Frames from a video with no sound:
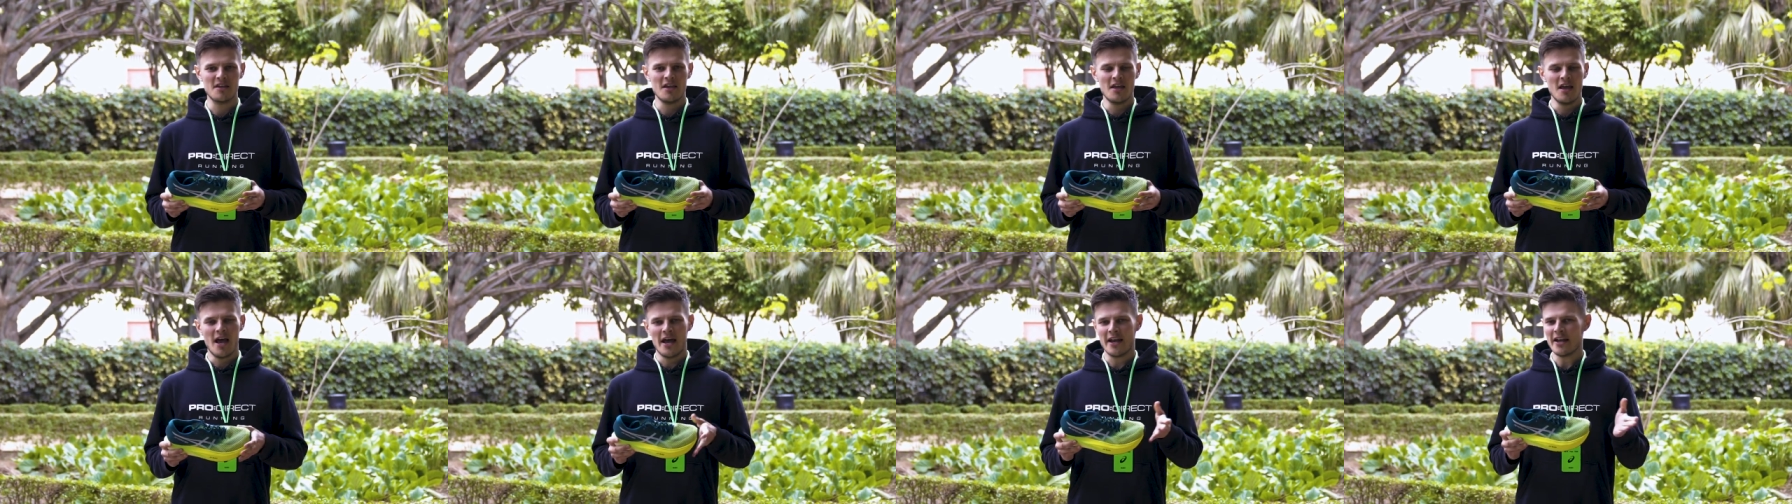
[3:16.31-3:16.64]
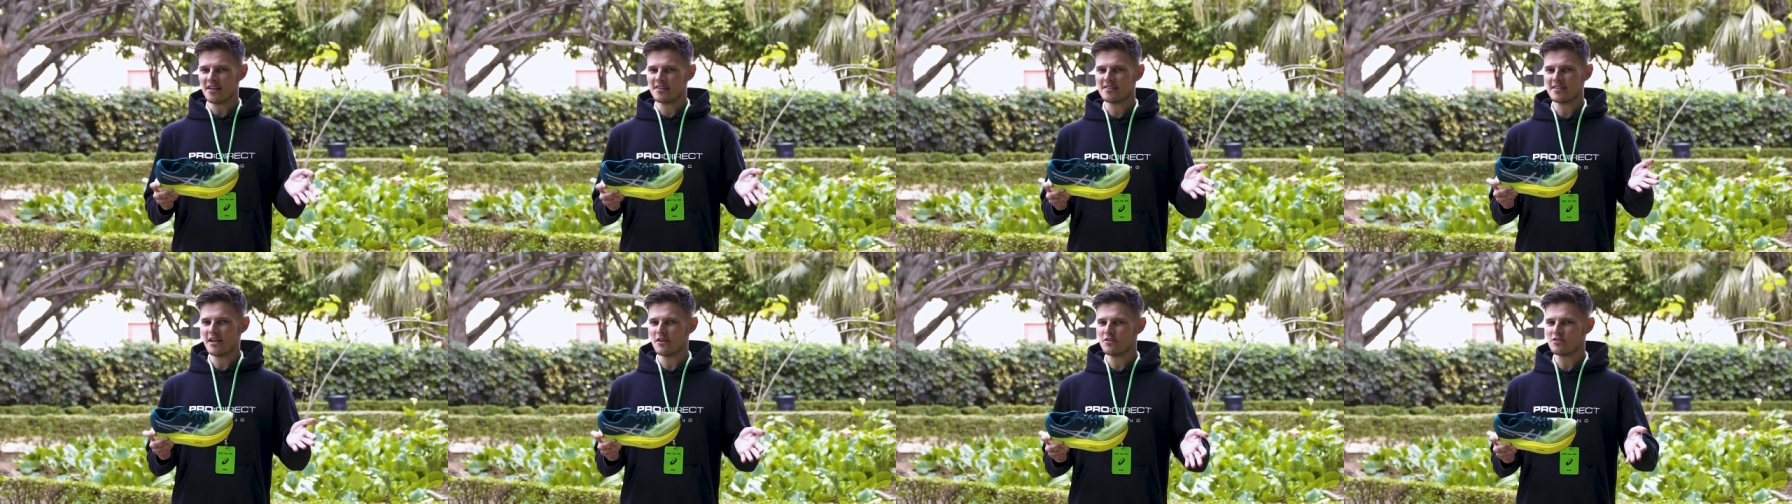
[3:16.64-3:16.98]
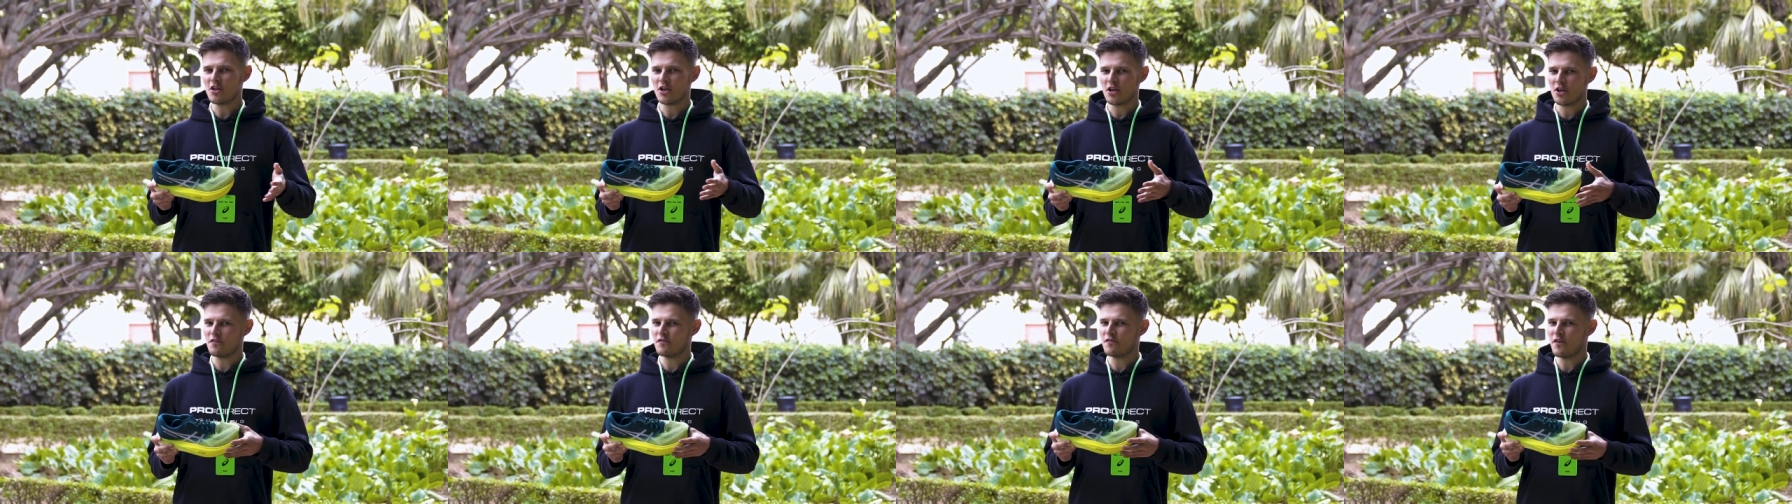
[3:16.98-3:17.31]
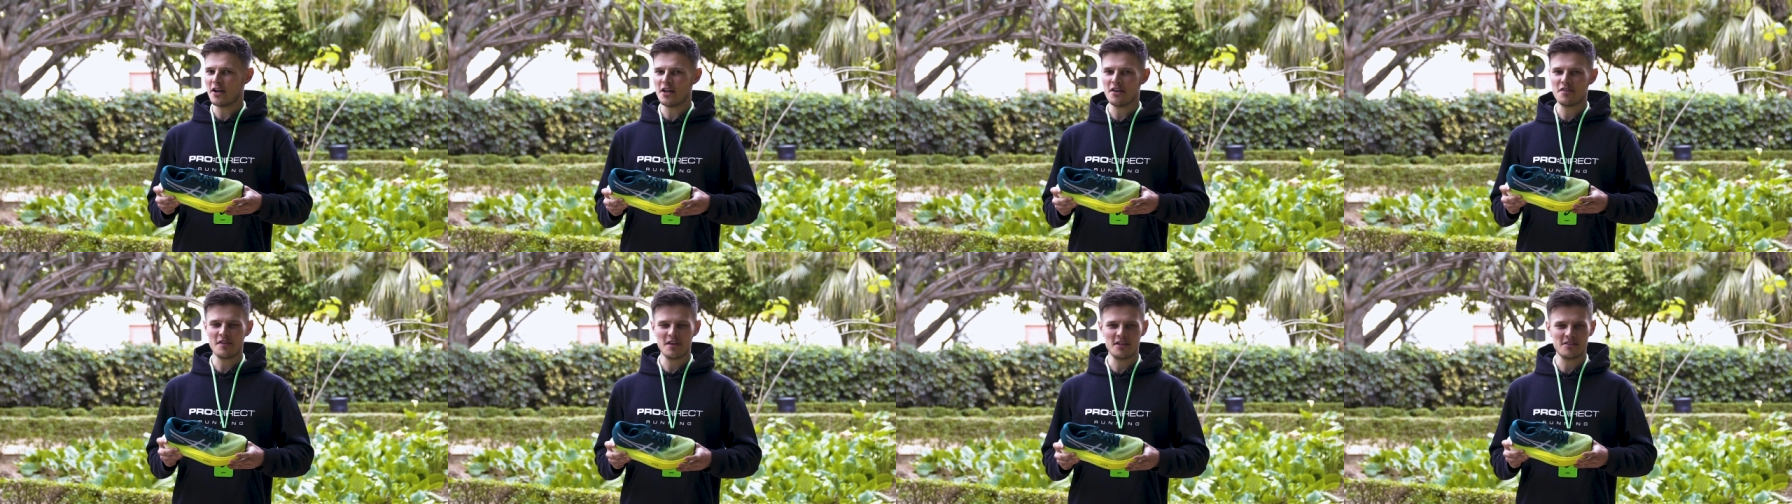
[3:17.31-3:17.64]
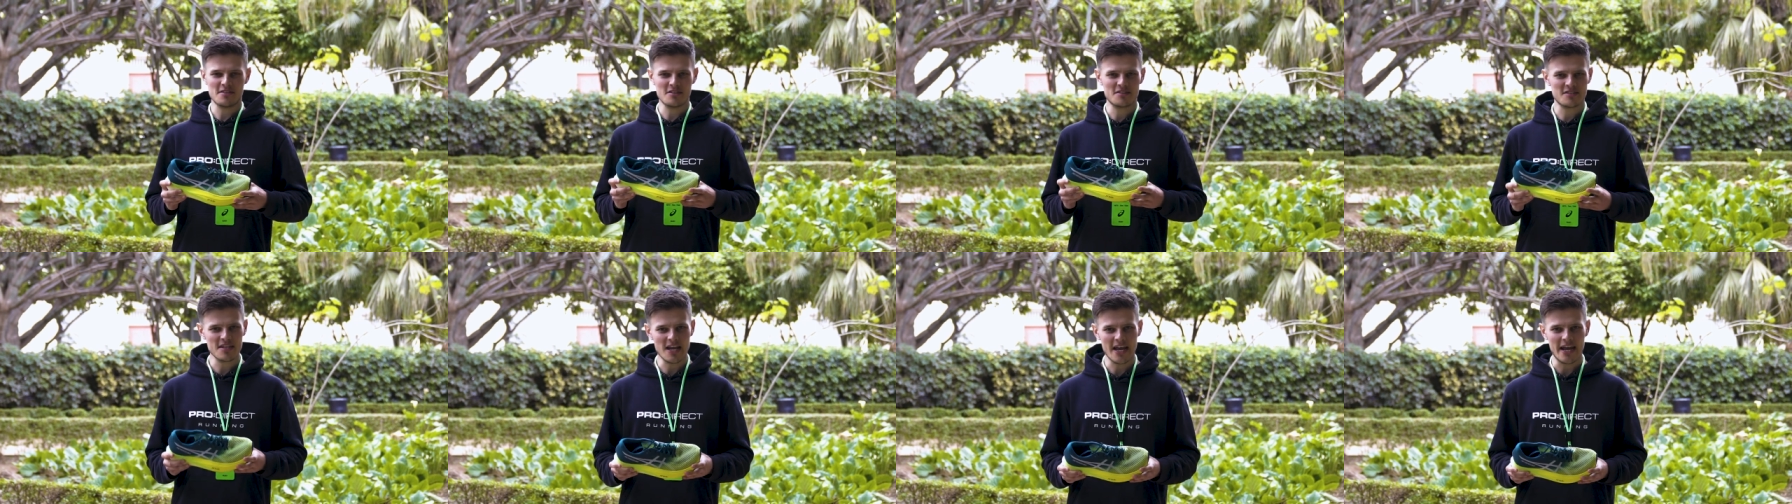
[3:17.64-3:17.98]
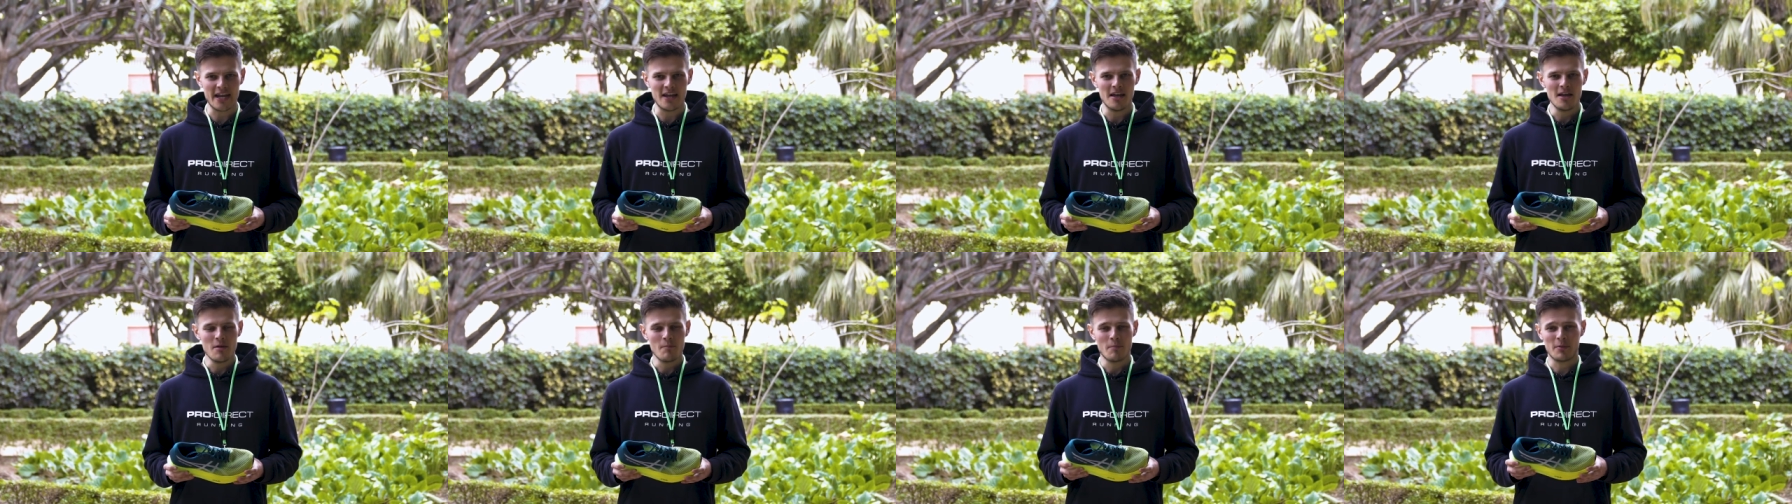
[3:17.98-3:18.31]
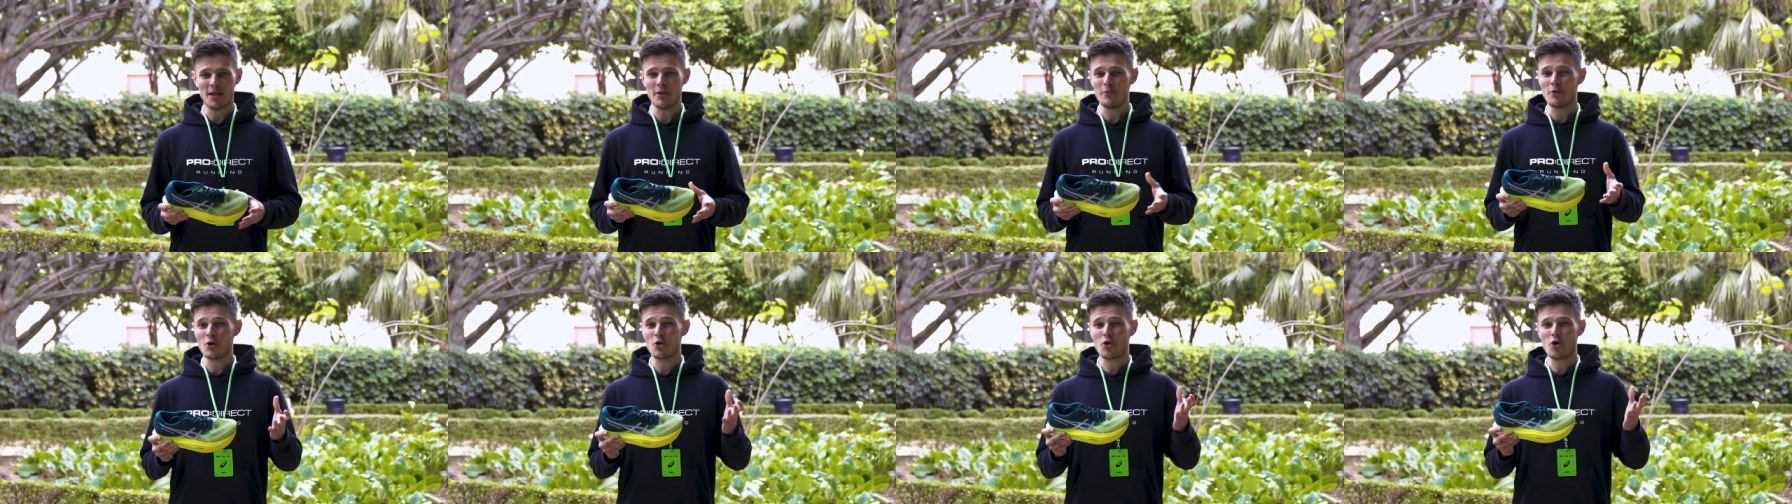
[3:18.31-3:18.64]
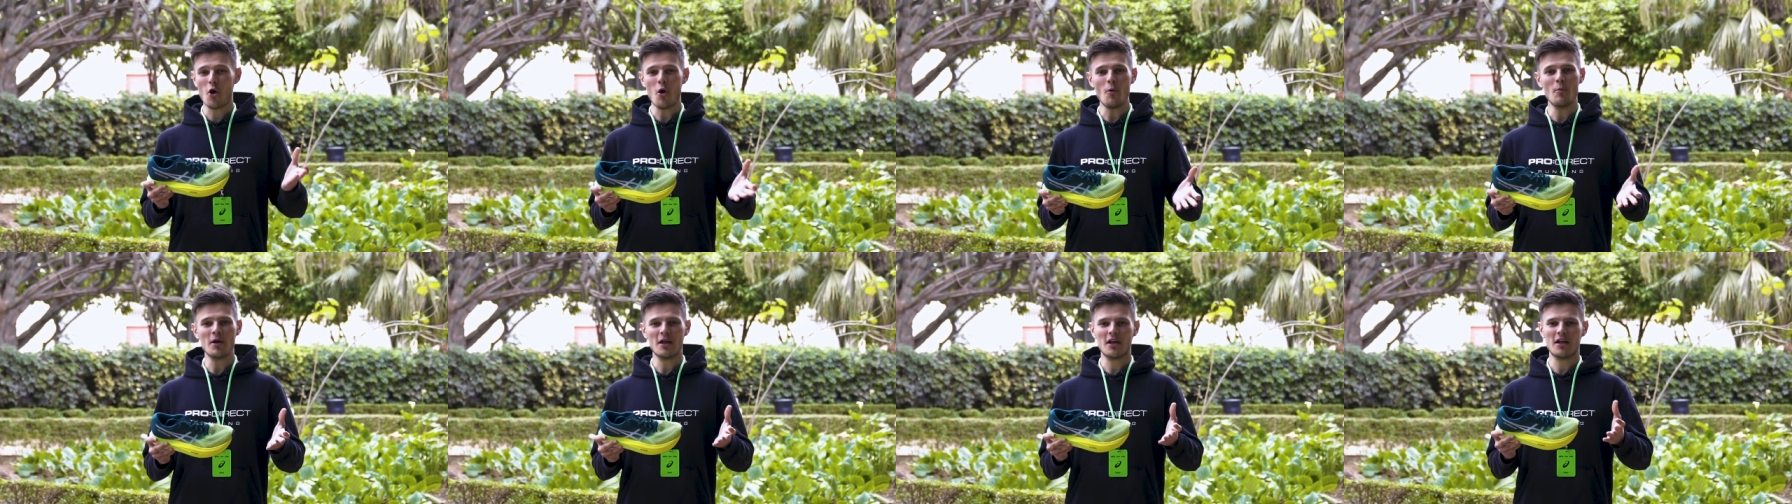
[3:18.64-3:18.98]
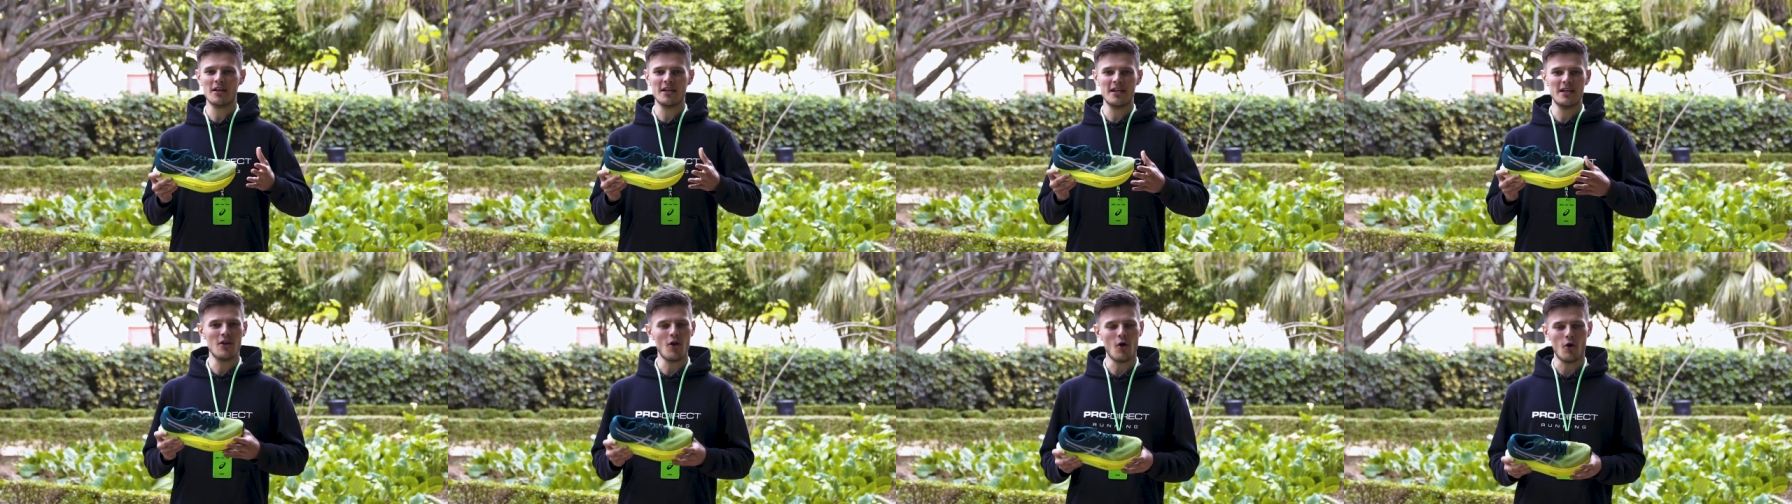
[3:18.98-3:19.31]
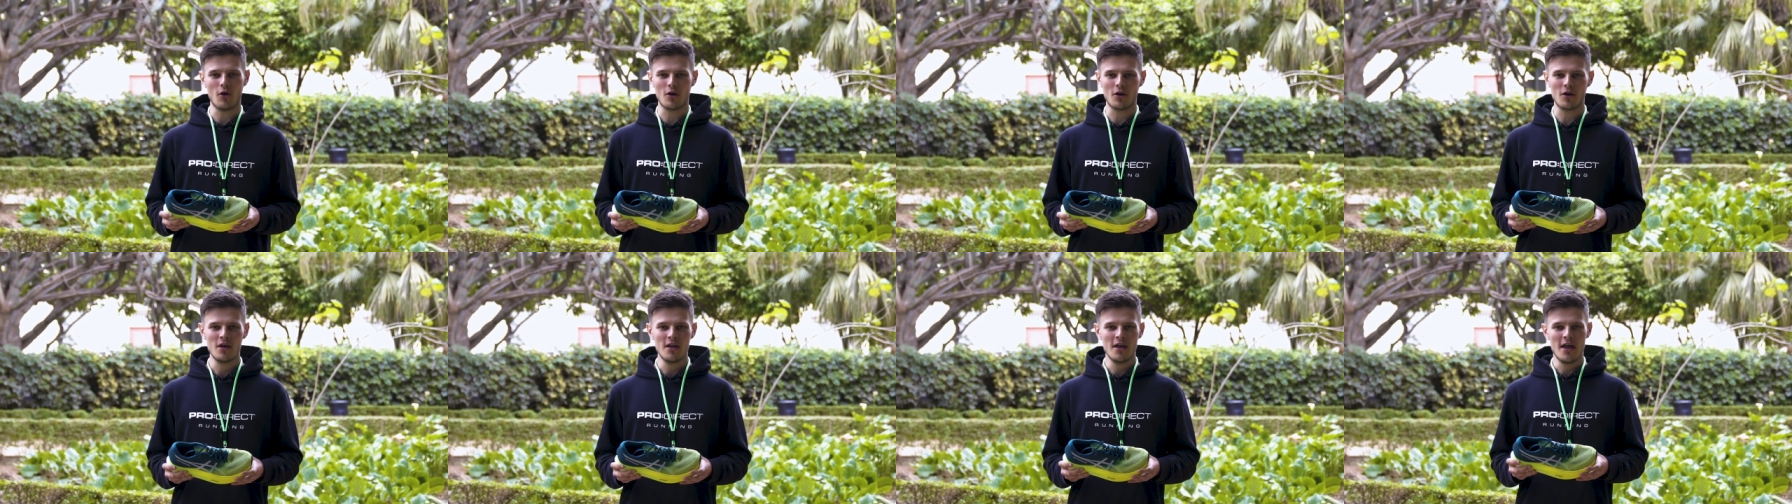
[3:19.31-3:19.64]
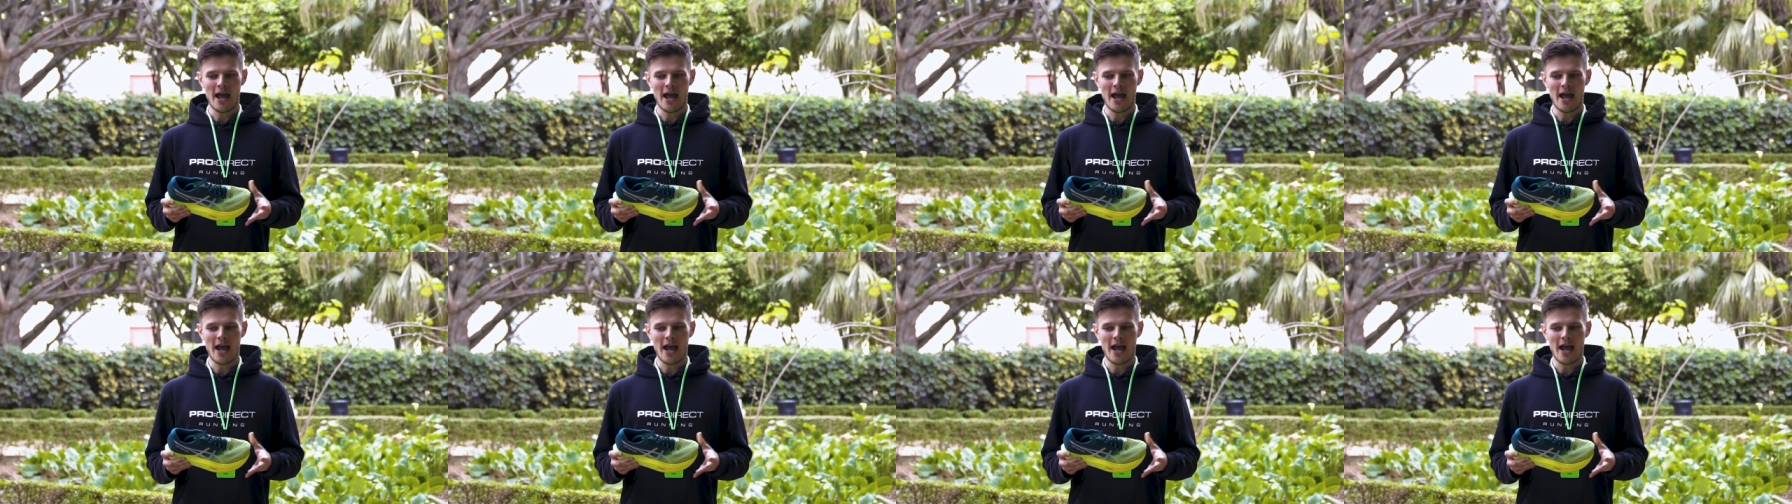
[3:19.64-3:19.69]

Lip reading: and that sounds like a funny thing to say, but they were comically long